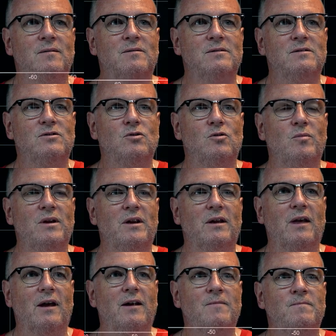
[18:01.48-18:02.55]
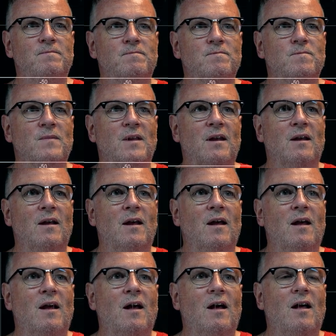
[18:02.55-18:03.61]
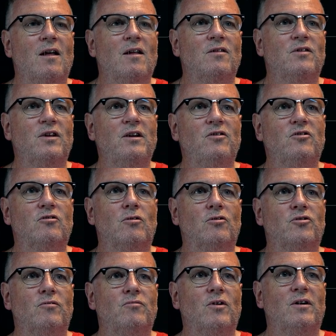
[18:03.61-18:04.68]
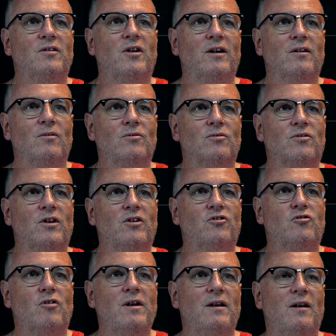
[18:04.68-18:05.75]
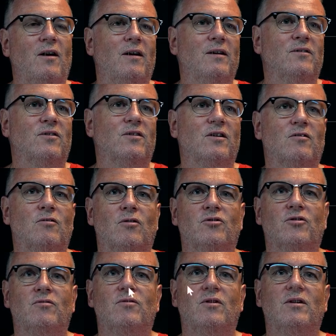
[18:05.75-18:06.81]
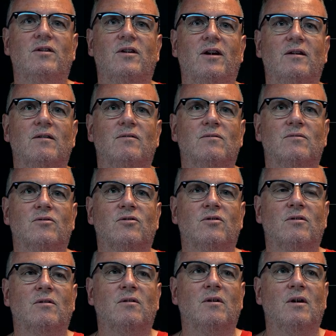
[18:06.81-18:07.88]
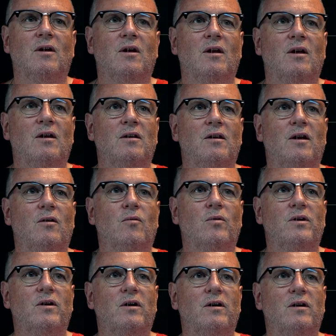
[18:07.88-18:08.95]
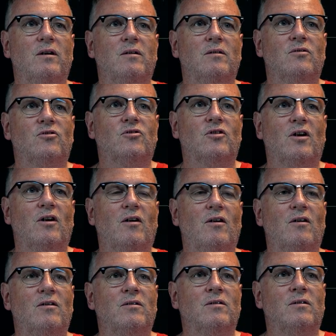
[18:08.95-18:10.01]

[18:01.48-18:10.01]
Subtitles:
zoom in again, these cross at right angles. They're straight lines and they cross at right angles. Now when I start,